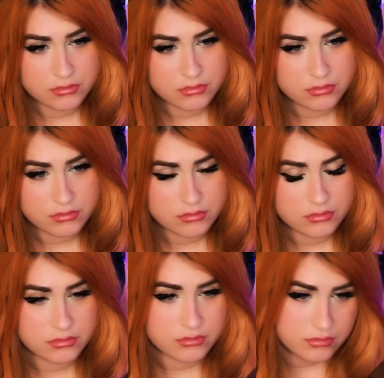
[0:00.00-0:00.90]
You're
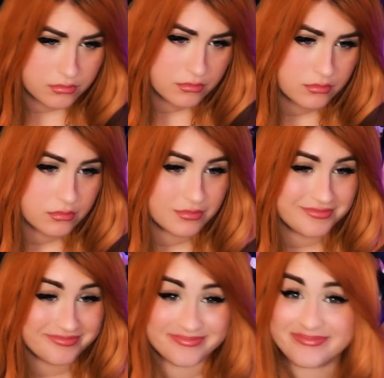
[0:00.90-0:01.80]
pissed, aren't you?
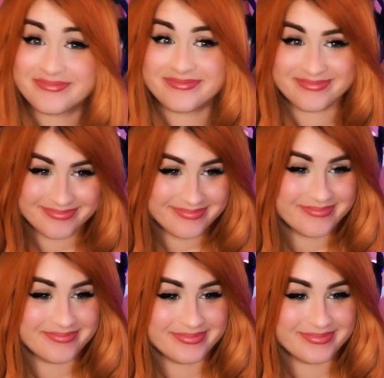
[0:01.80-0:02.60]
Just a